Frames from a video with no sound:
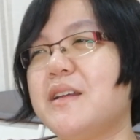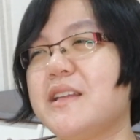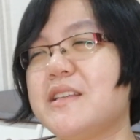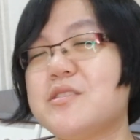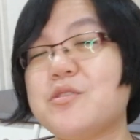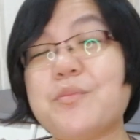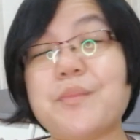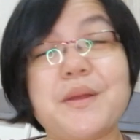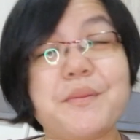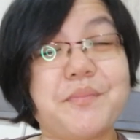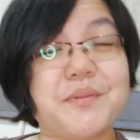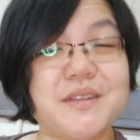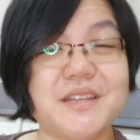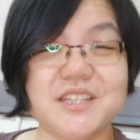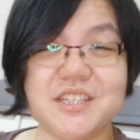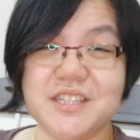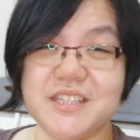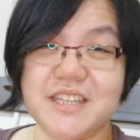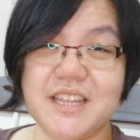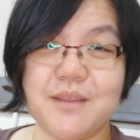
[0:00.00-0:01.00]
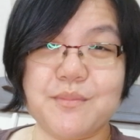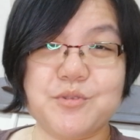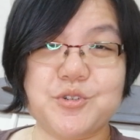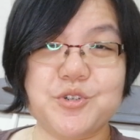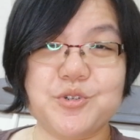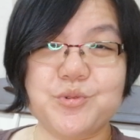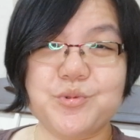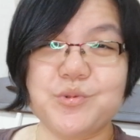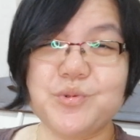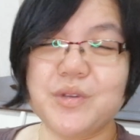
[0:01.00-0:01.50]
so my prediction came
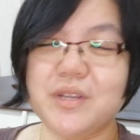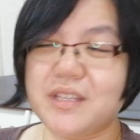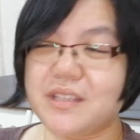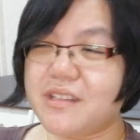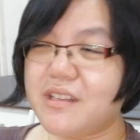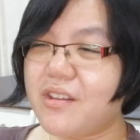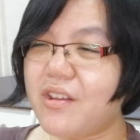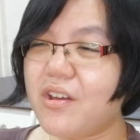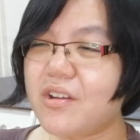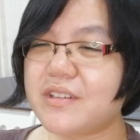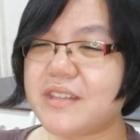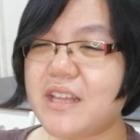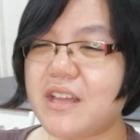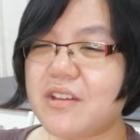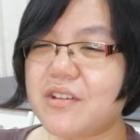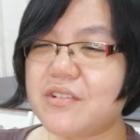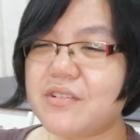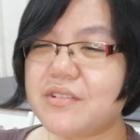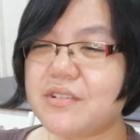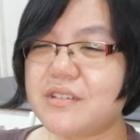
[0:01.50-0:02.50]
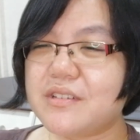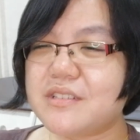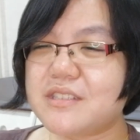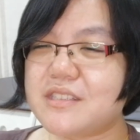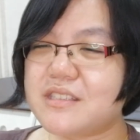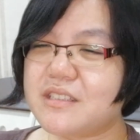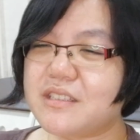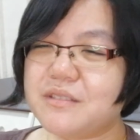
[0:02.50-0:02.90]
true. The lockdown,